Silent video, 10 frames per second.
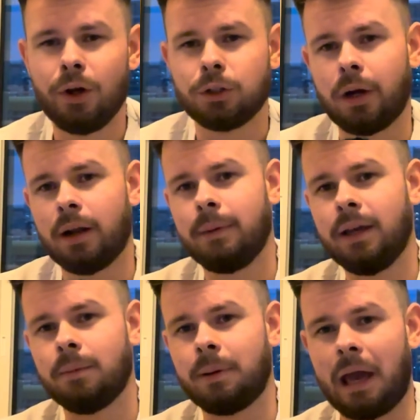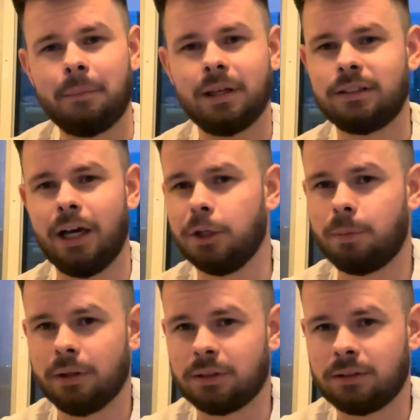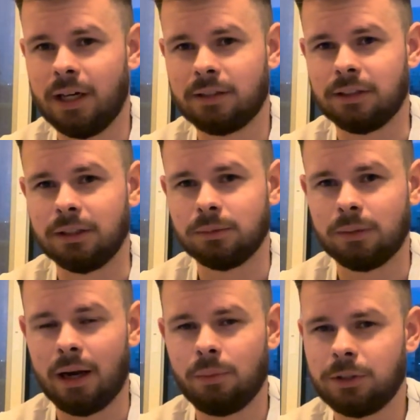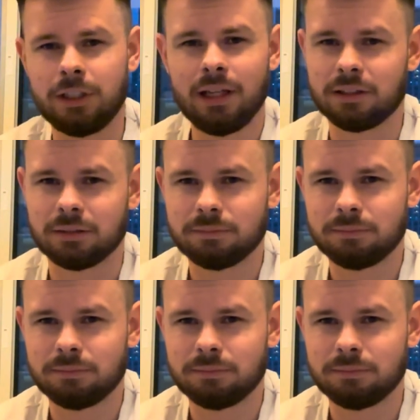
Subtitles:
try to make becoming a salesperson sexy, right? Which it isn't.